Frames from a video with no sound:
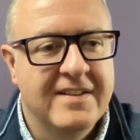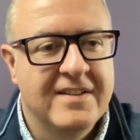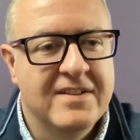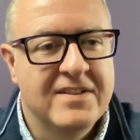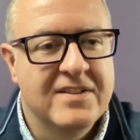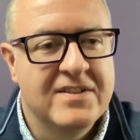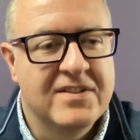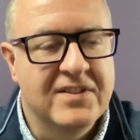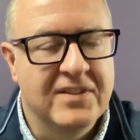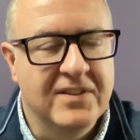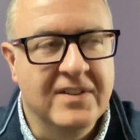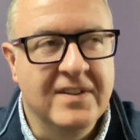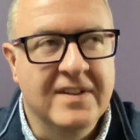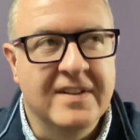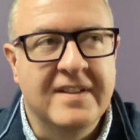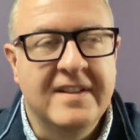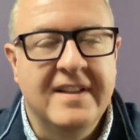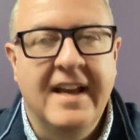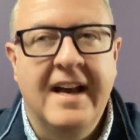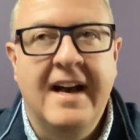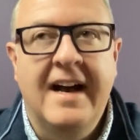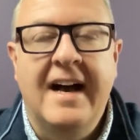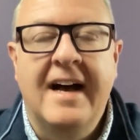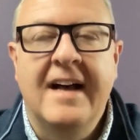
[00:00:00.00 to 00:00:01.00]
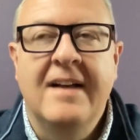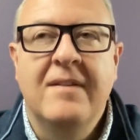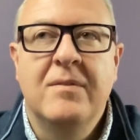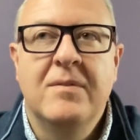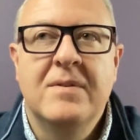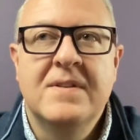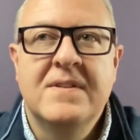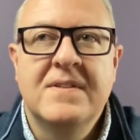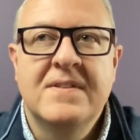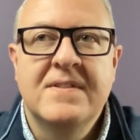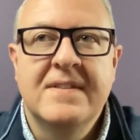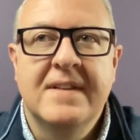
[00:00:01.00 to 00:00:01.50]
Sure. Yeah, I
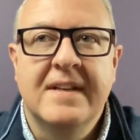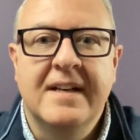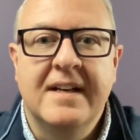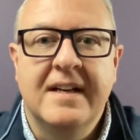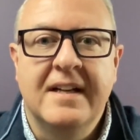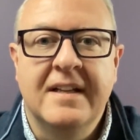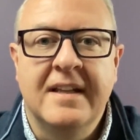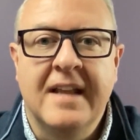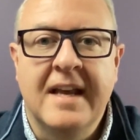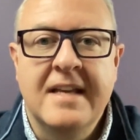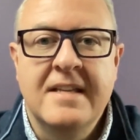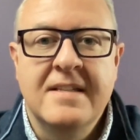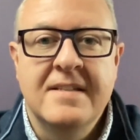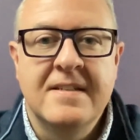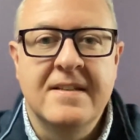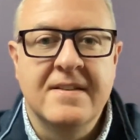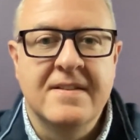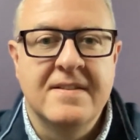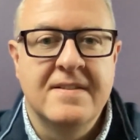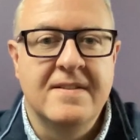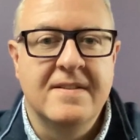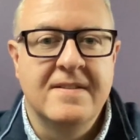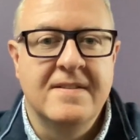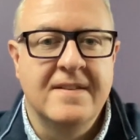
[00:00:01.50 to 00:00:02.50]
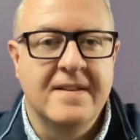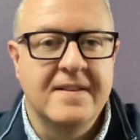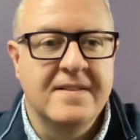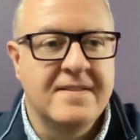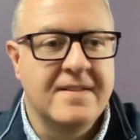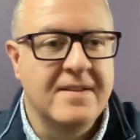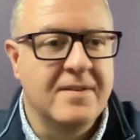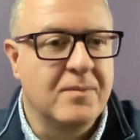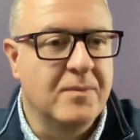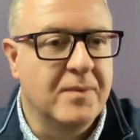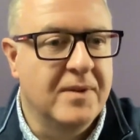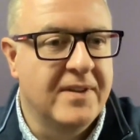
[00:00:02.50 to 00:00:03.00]
was a licensed
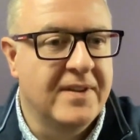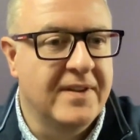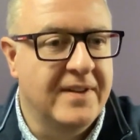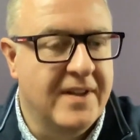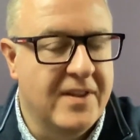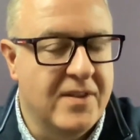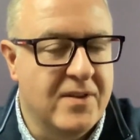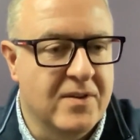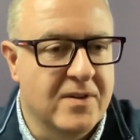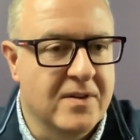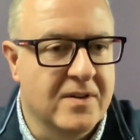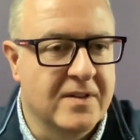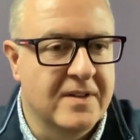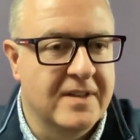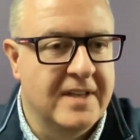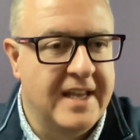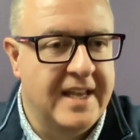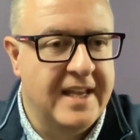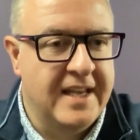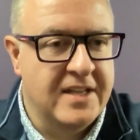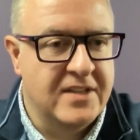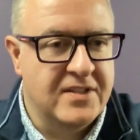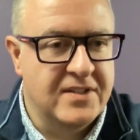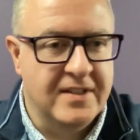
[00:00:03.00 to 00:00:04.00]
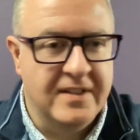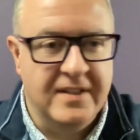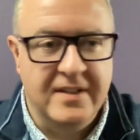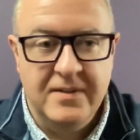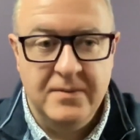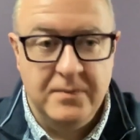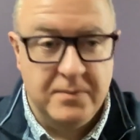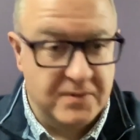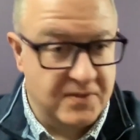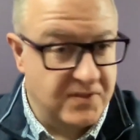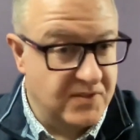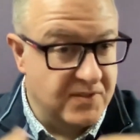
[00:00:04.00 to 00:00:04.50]
assistant with another agent. It
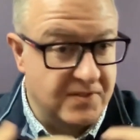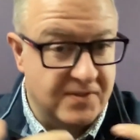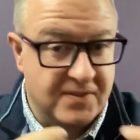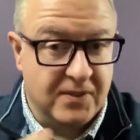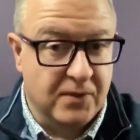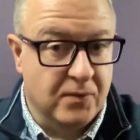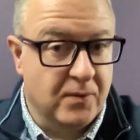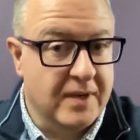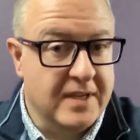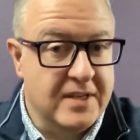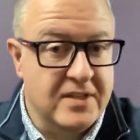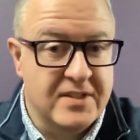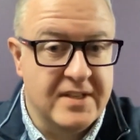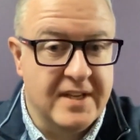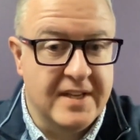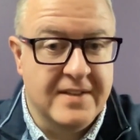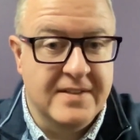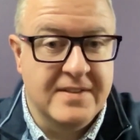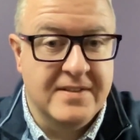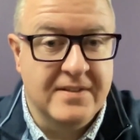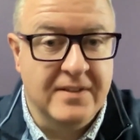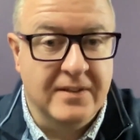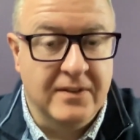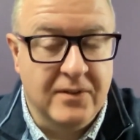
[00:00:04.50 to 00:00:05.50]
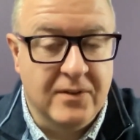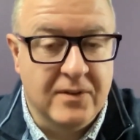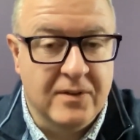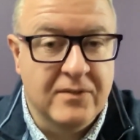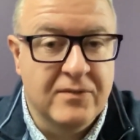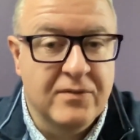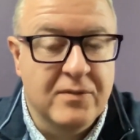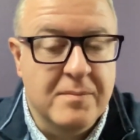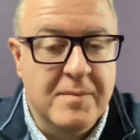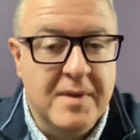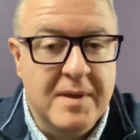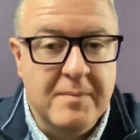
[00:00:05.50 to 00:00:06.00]
was just a great chance to learn
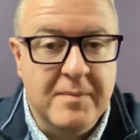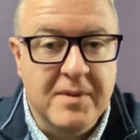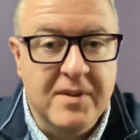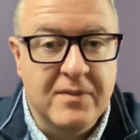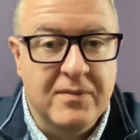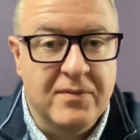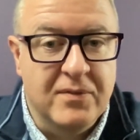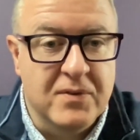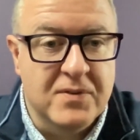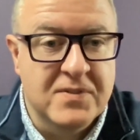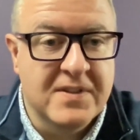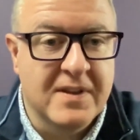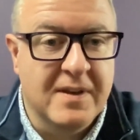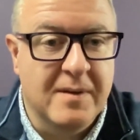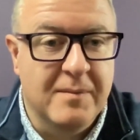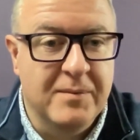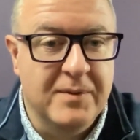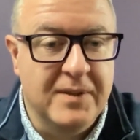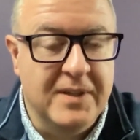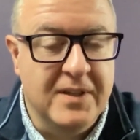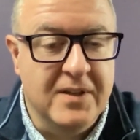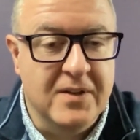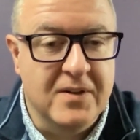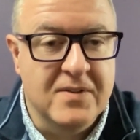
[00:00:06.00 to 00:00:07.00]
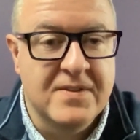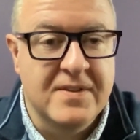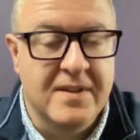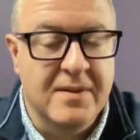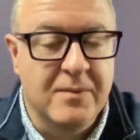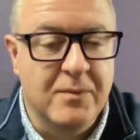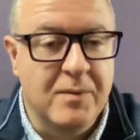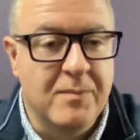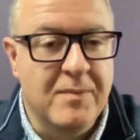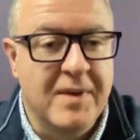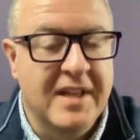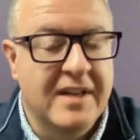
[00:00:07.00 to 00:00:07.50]
from him in the first couple of years. And
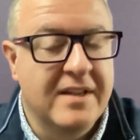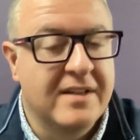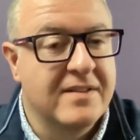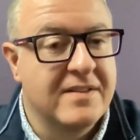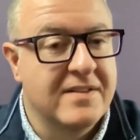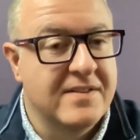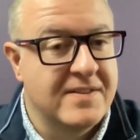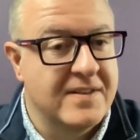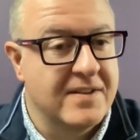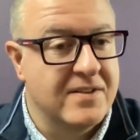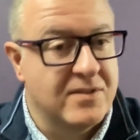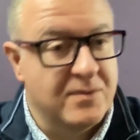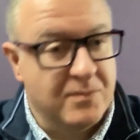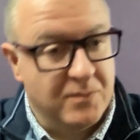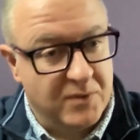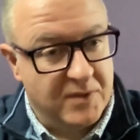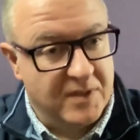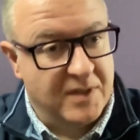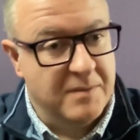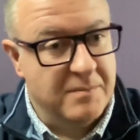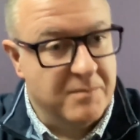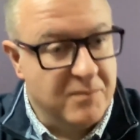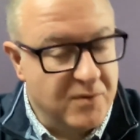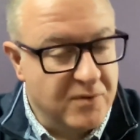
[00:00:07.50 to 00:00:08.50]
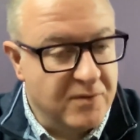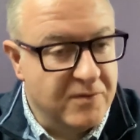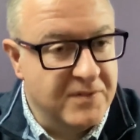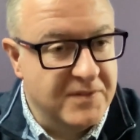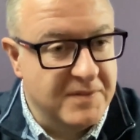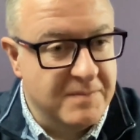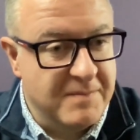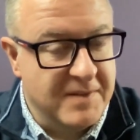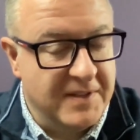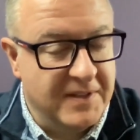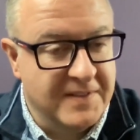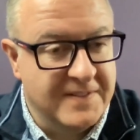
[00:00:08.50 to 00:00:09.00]
then we made a decision we're going to move
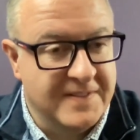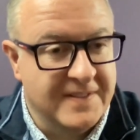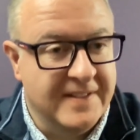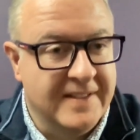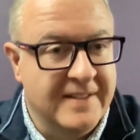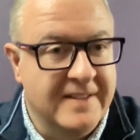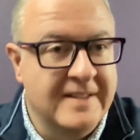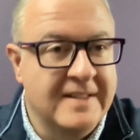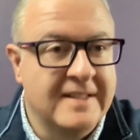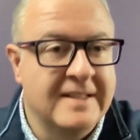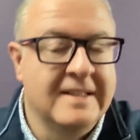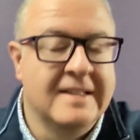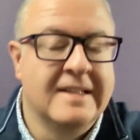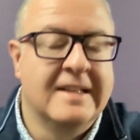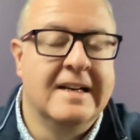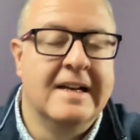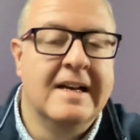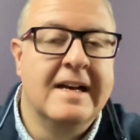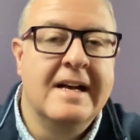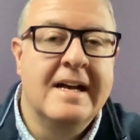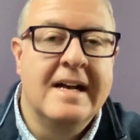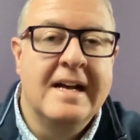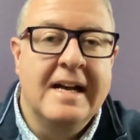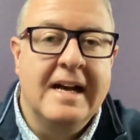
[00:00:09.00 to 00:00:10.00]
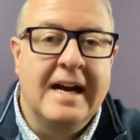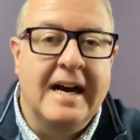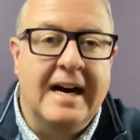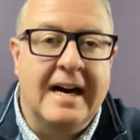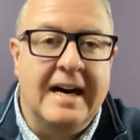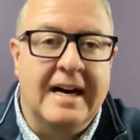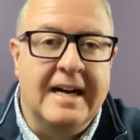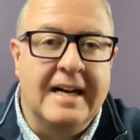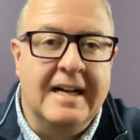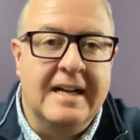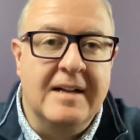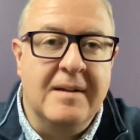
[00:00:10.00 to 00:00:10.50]
to Milton.
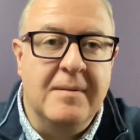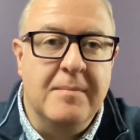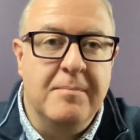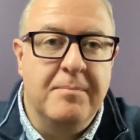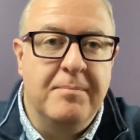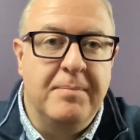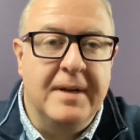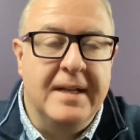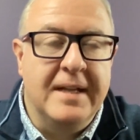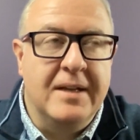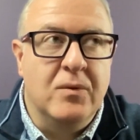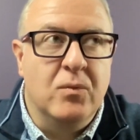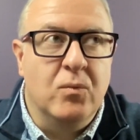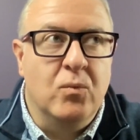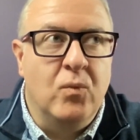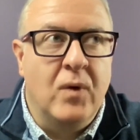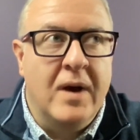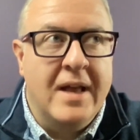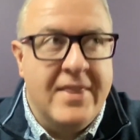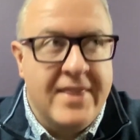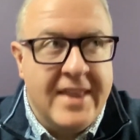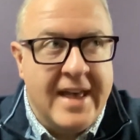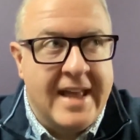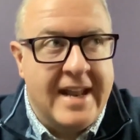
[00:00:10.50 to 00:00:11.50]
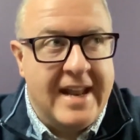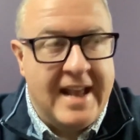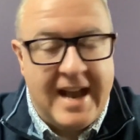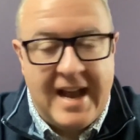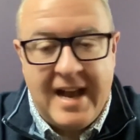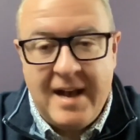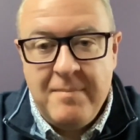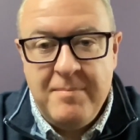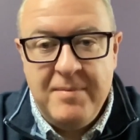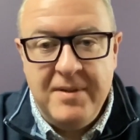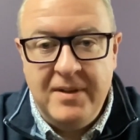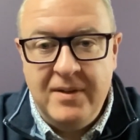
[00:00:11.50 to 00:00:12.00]
But when that
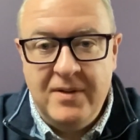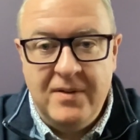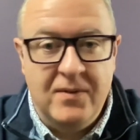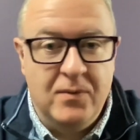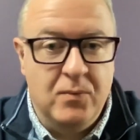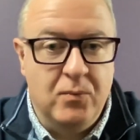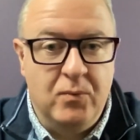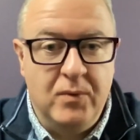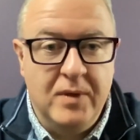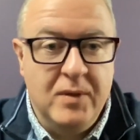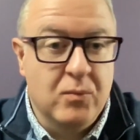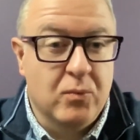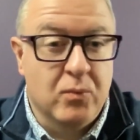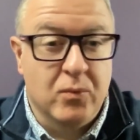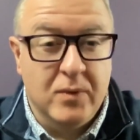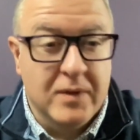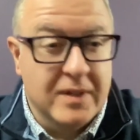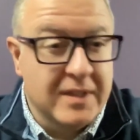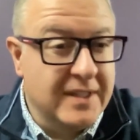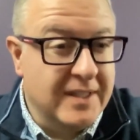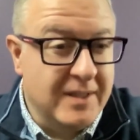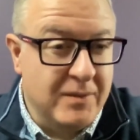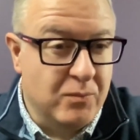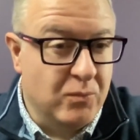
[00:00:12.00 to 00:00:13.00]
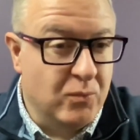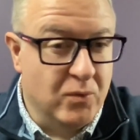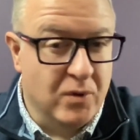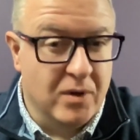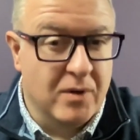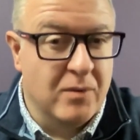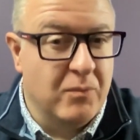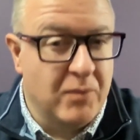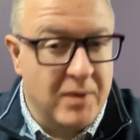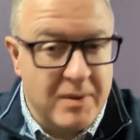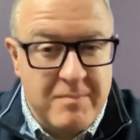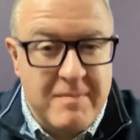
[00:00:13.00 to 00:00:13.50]
happened, we
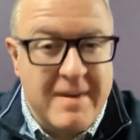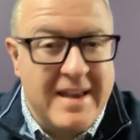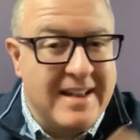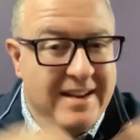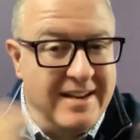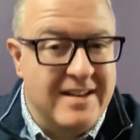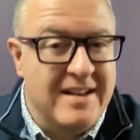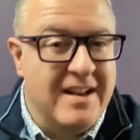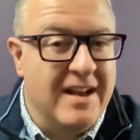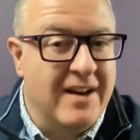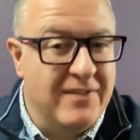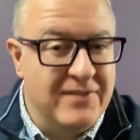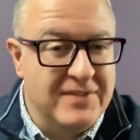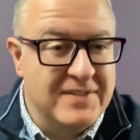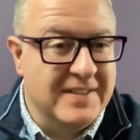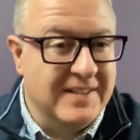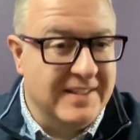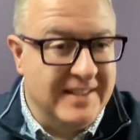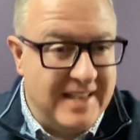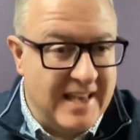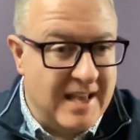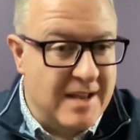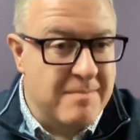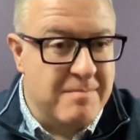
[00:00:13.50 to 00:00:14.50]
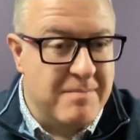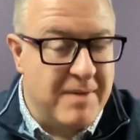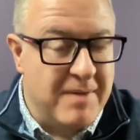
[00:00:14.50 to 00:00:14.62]
made enough to get